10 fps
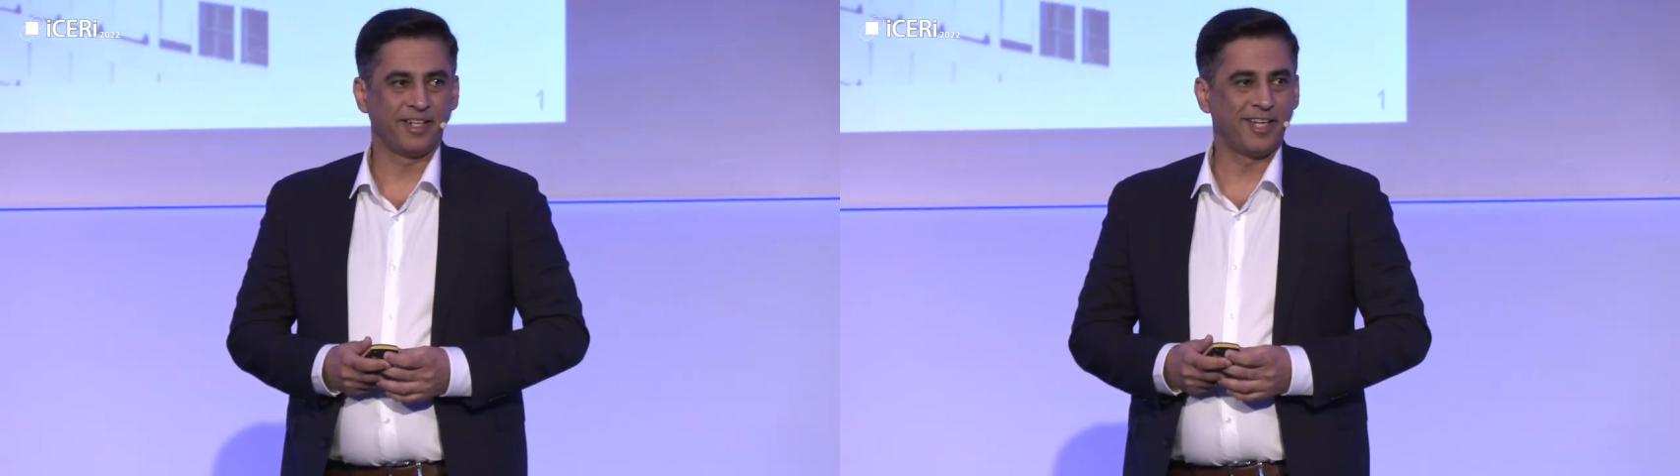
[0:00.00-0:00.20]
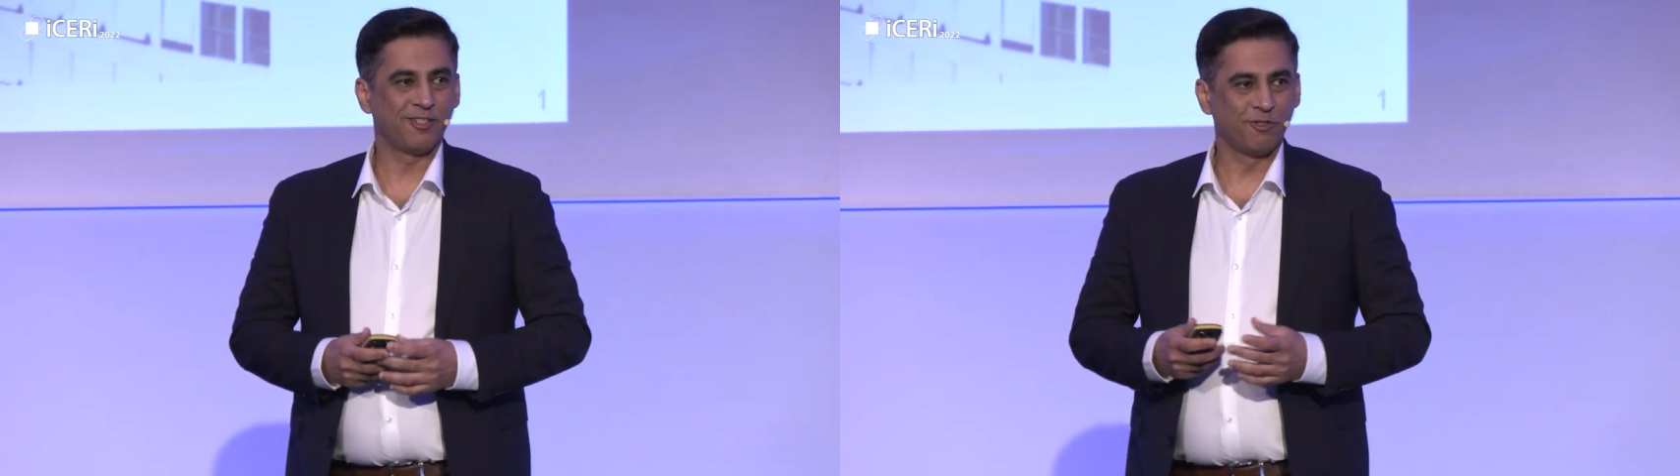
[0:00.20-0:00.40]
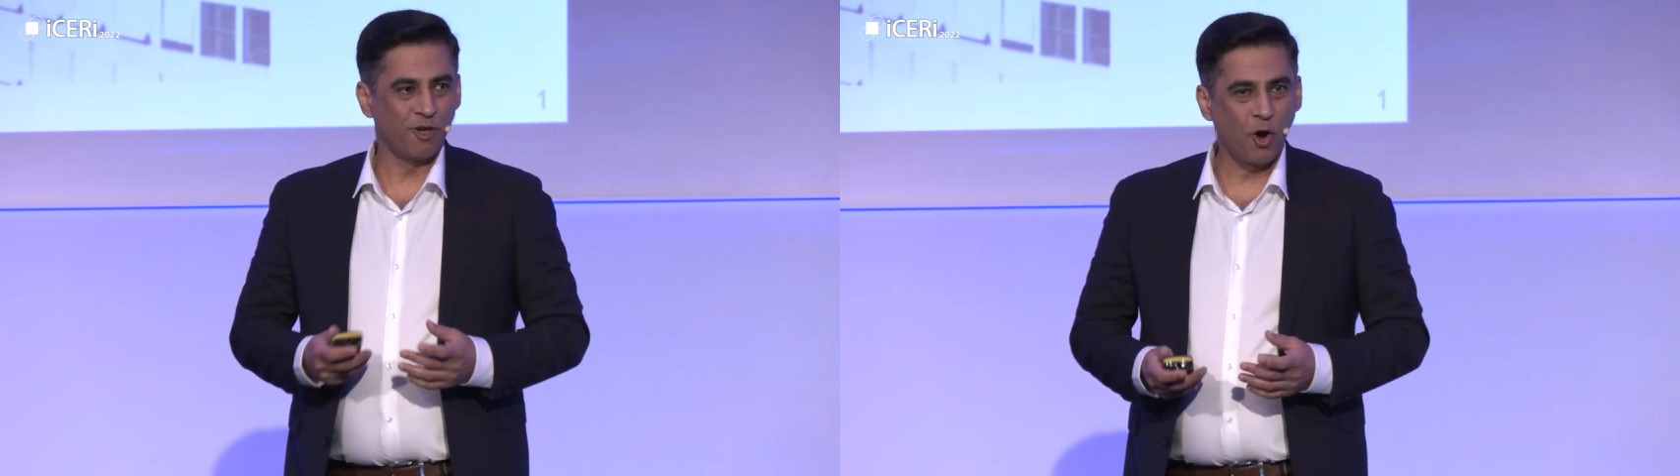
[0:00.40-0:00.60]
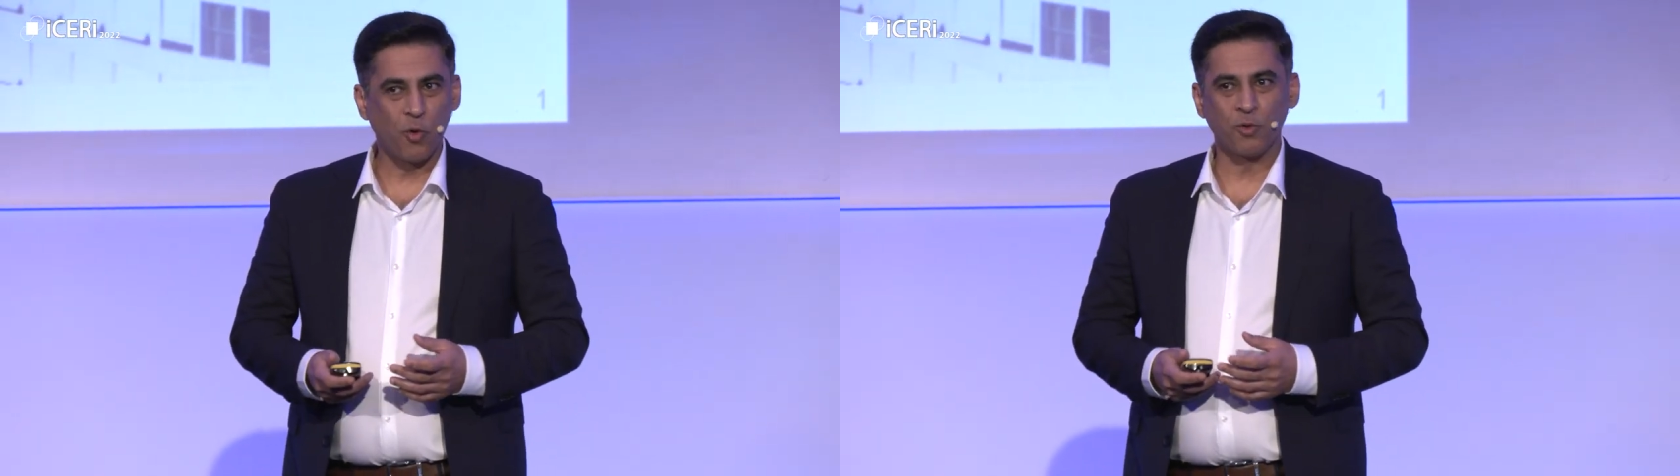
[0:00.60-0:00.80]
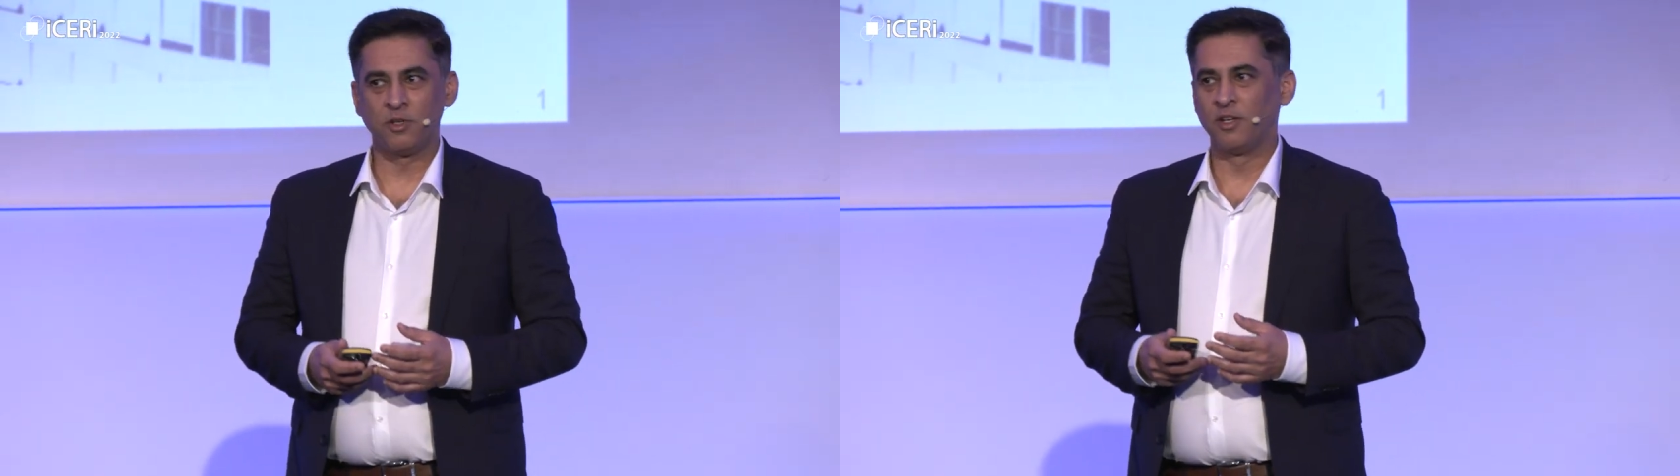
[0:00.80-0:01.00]
is
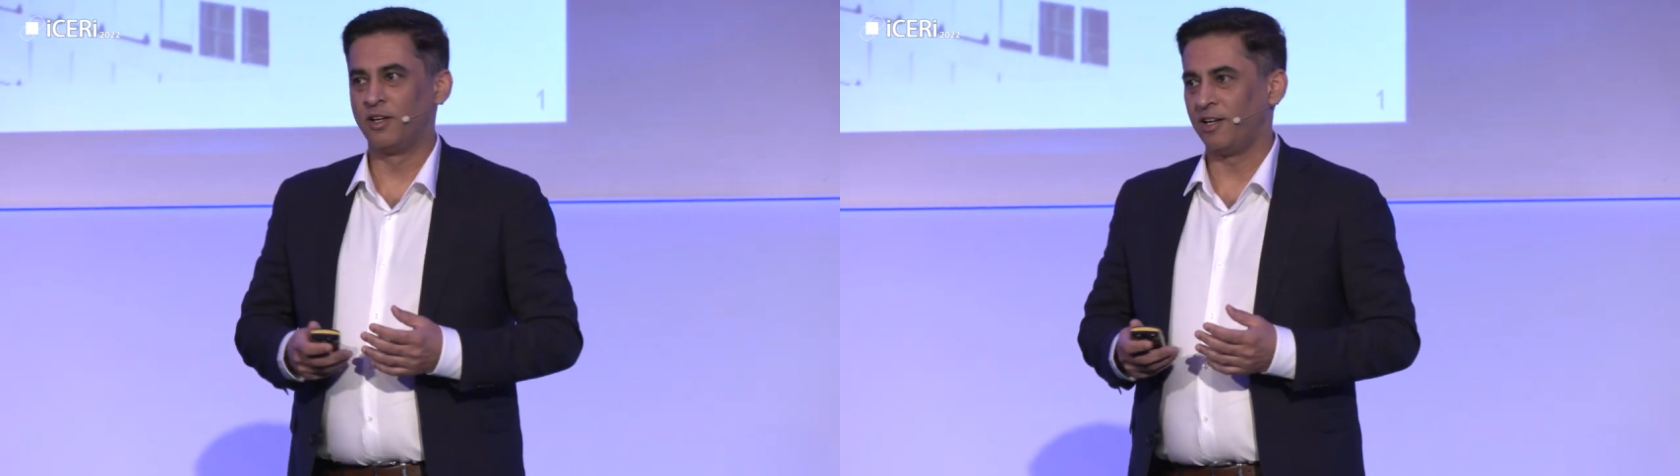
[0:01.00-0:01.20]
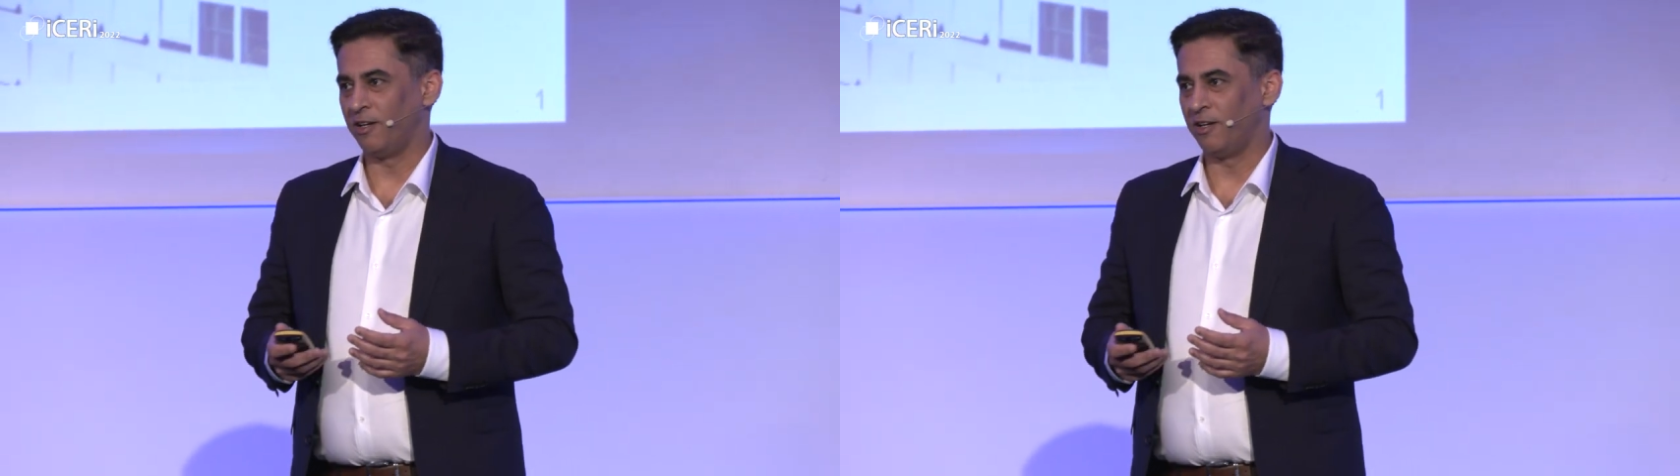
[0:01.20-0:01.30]
known